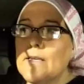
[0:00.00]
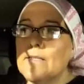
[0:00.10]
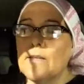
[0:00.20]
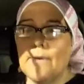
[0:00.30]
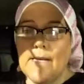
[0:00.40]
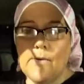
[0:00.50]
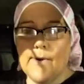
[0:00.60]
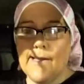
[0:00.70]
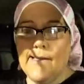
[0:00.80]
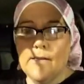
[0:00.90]
So
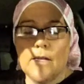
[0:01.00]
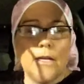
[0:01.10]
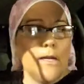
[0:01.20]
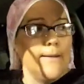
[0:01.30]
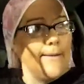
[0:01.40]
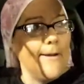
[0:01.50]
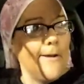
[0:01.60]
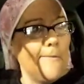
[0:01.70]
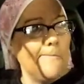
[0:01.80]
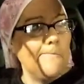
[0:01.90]
anyway,
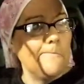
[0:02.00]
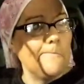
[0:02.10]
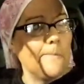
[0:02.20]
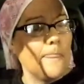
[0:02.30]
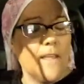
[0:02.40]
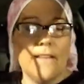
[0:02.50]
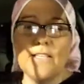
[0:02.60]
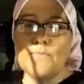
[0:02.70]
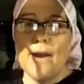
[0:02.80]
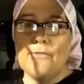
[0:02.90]
and
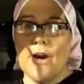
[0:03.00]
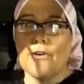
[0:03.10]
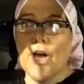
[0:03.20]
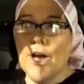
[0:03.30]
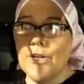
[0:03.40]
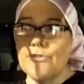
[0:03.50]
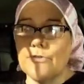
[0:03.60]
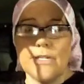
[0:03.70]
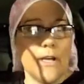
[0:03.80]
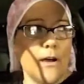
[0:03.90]
let's pray for our
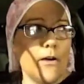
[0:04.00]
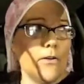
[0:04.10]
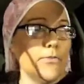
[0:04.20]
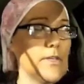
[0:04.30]
country, y'all.